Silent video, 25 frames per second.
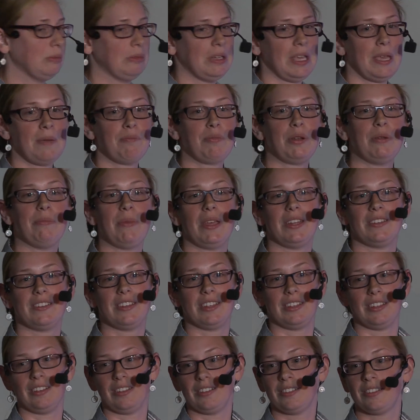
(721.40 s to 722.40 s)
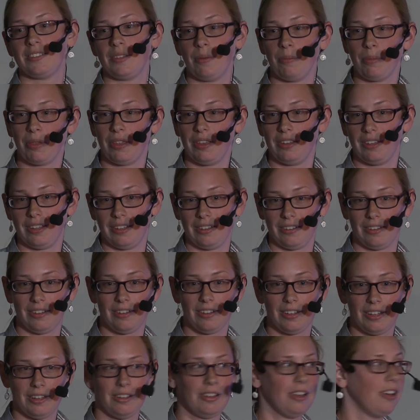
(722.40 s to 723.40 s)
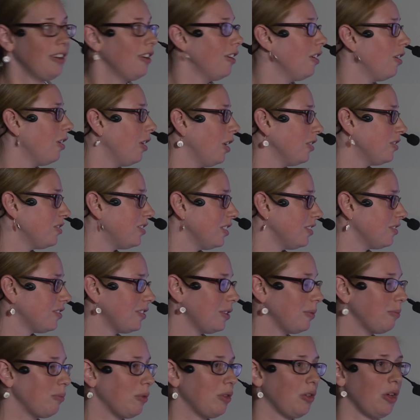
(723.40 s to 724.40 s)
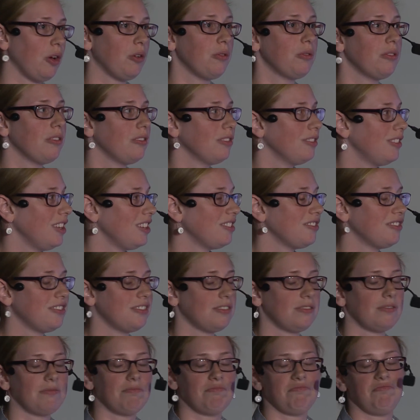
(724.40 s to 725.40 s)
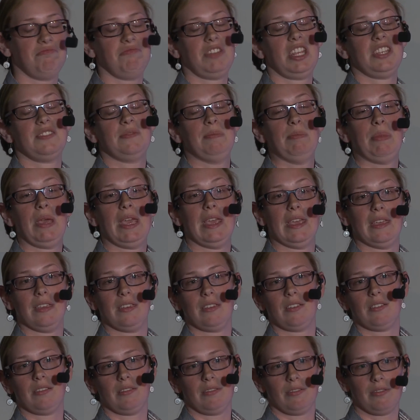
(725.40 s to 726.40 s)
implementing something, a system this big,